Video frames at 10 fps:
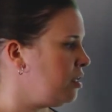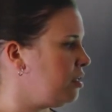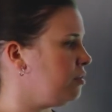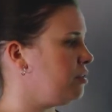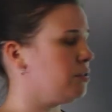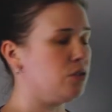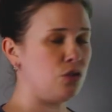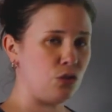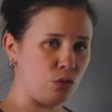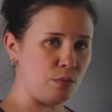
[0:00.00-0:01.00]
Now, does the
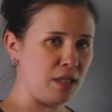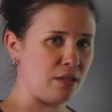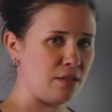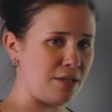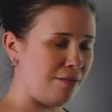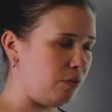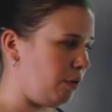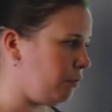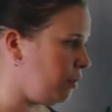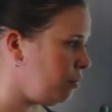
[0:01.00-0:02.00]
2 make the 7
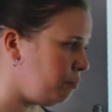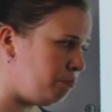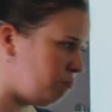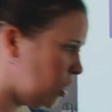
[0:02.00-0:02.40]
round up?